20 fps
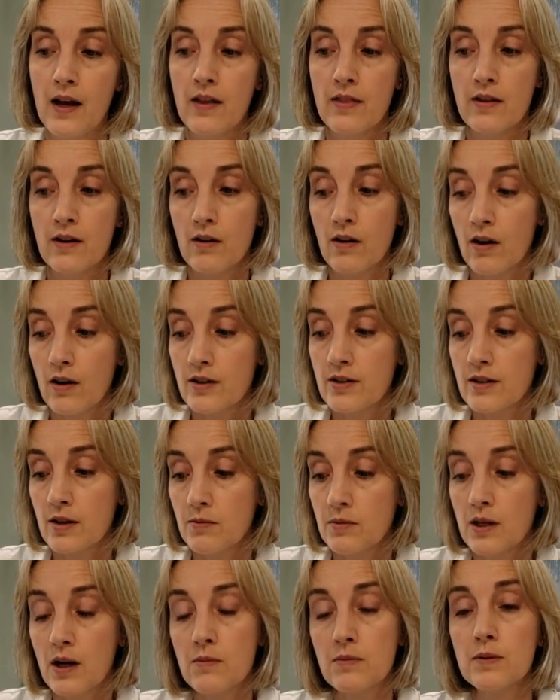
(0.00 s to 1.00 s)
There are
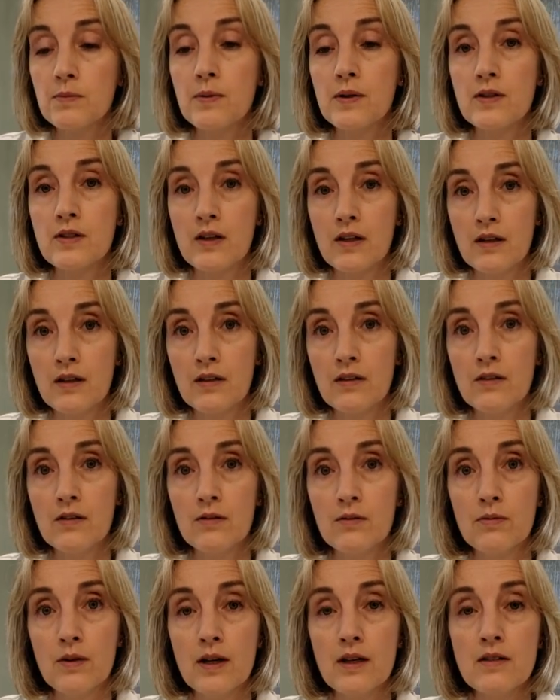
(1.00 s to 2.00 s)
sometimes
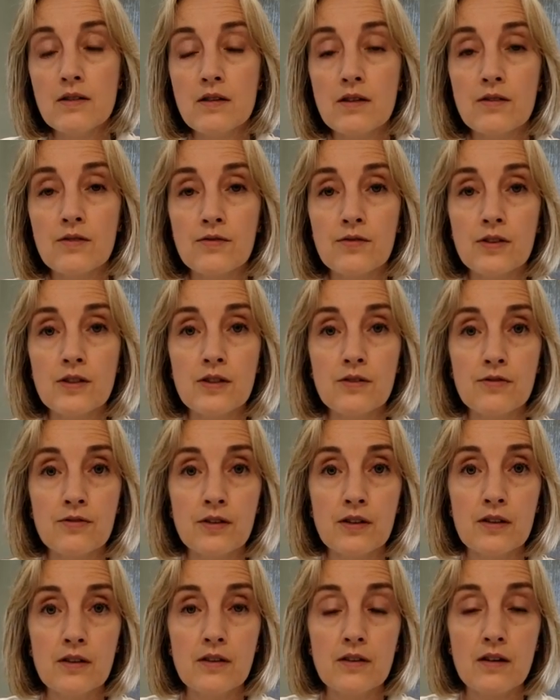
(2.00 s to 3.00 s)
particular risks for
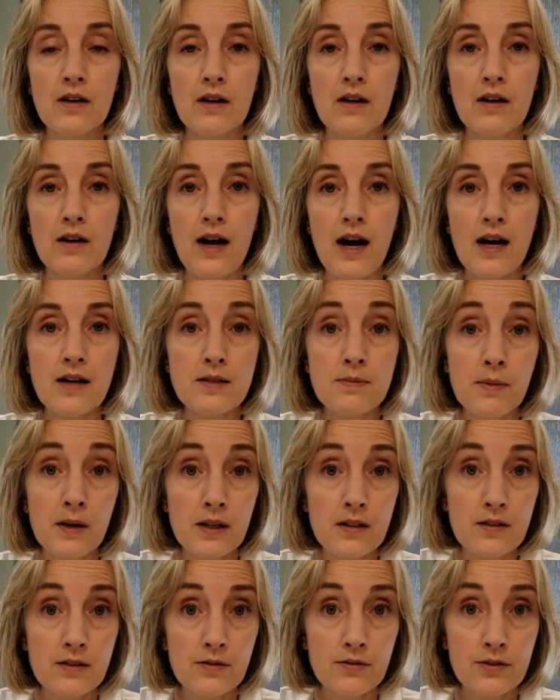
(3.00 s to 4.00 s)
different
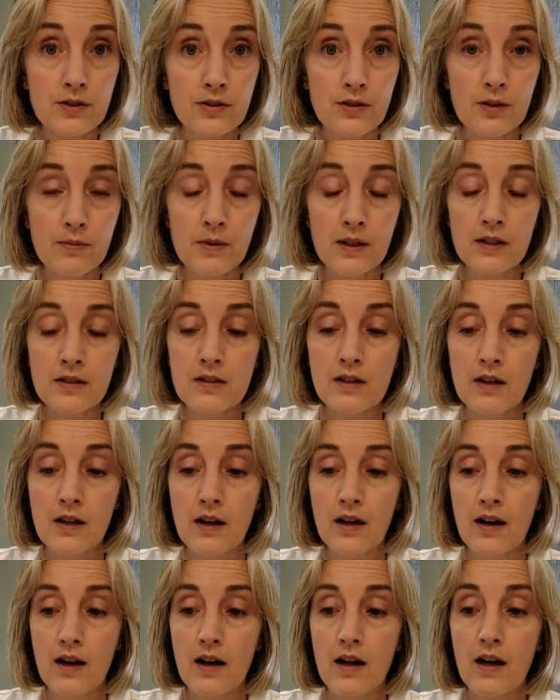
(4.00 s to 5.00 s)
aspects of treatment,
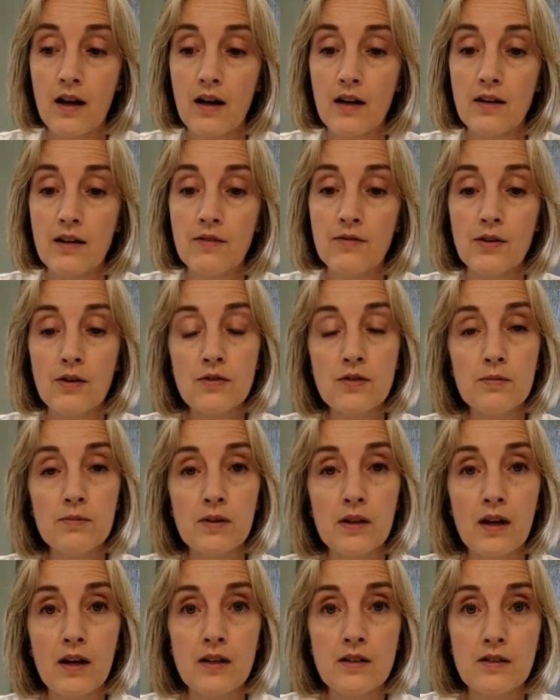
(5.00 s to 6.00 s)
and if those
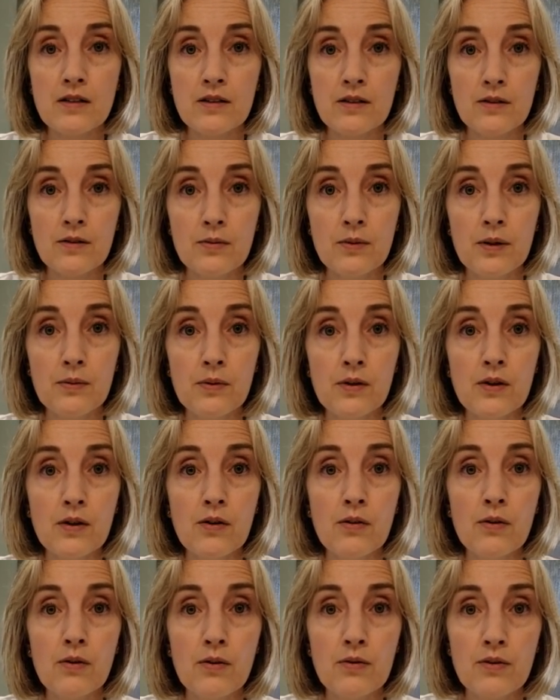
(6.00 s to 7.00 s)
apply to you, we will
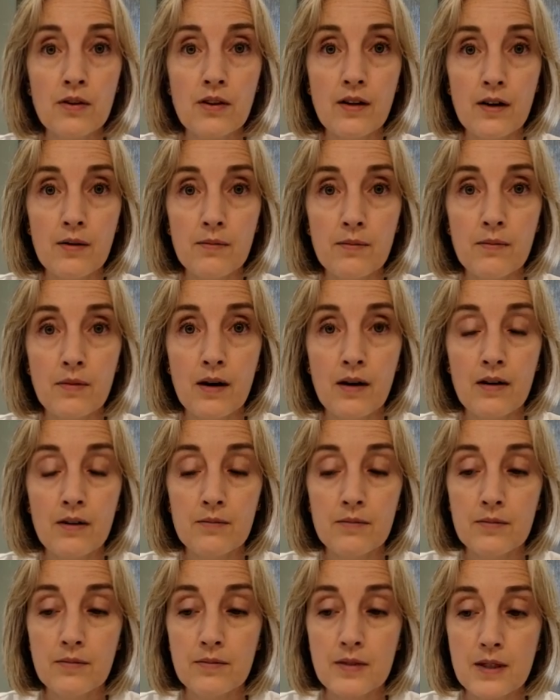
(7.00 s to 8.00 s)
go over
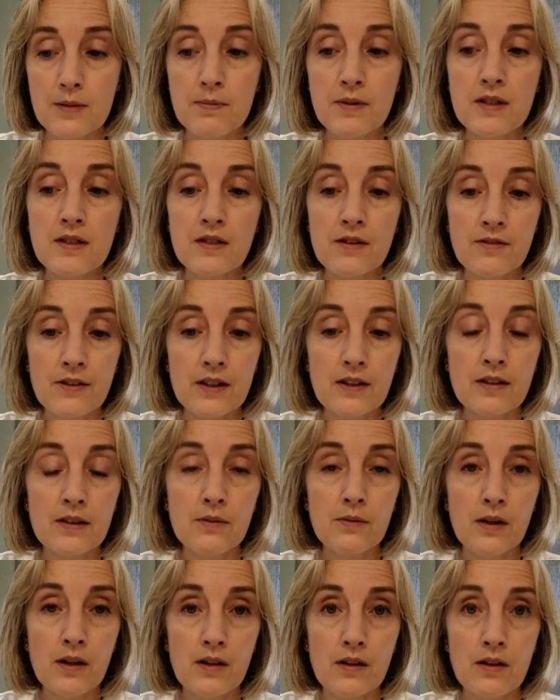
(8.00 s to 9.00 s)
them specifically
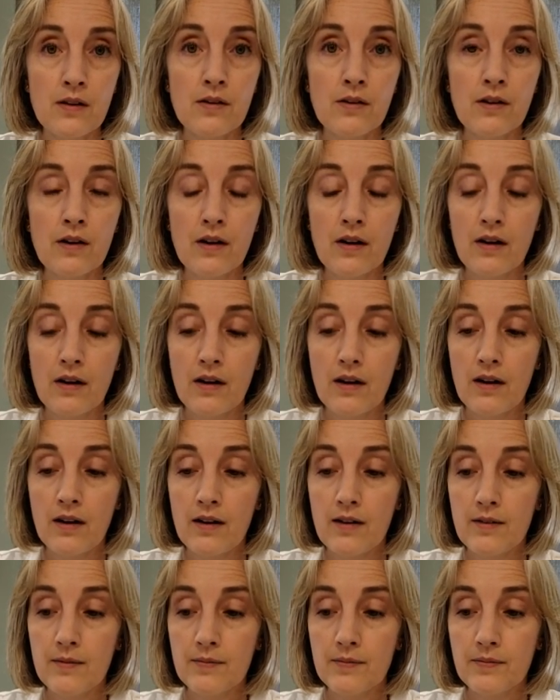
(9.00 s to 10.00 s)
with you
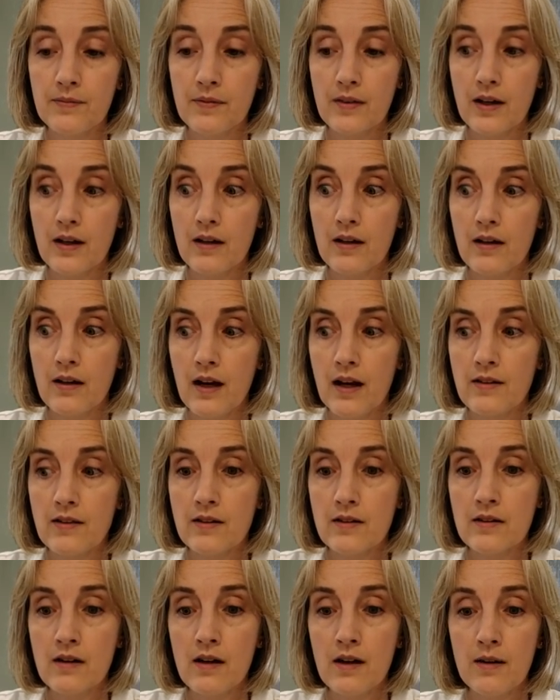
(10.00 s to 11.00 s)
at
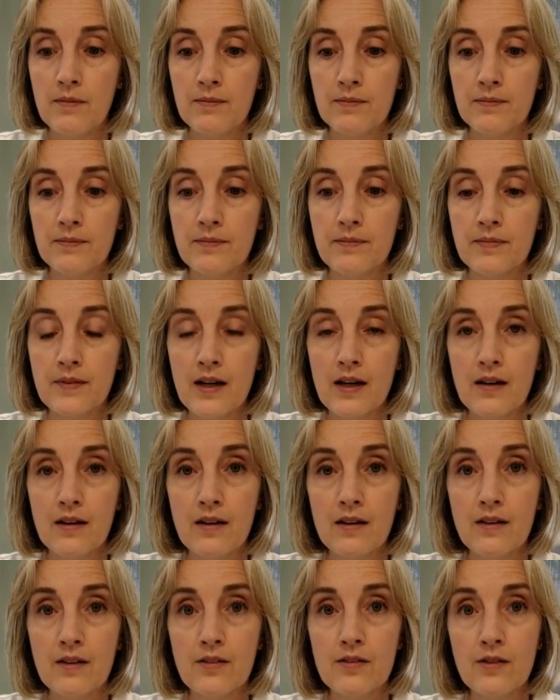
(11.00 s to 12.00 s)
the time.
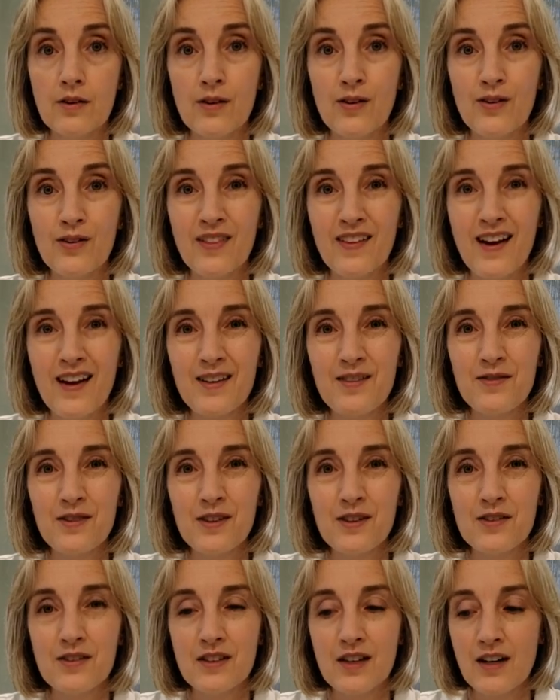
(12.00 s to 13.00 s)
So thanks for
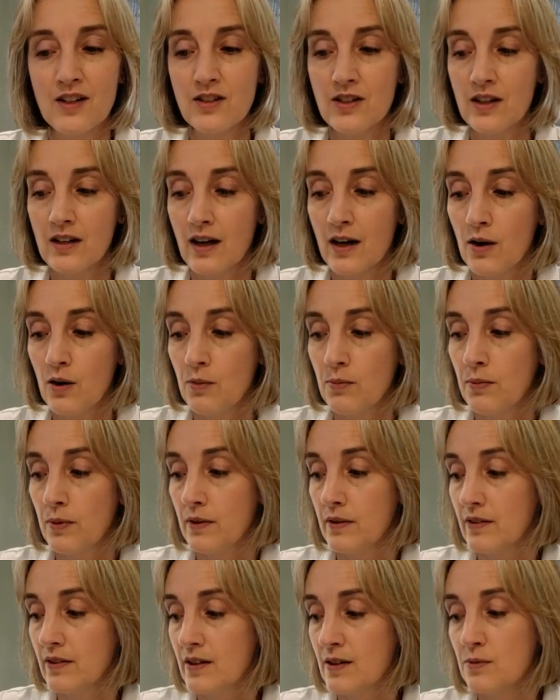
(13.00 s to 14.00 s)
your attention. I hope
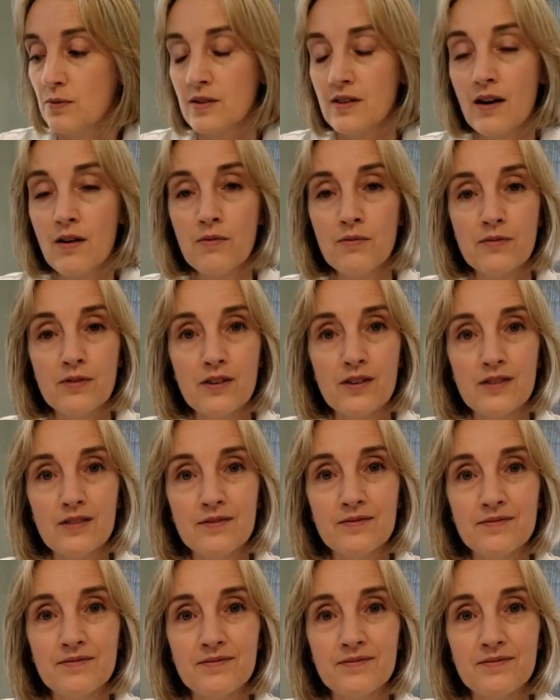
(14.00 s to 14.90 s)
this was helpful.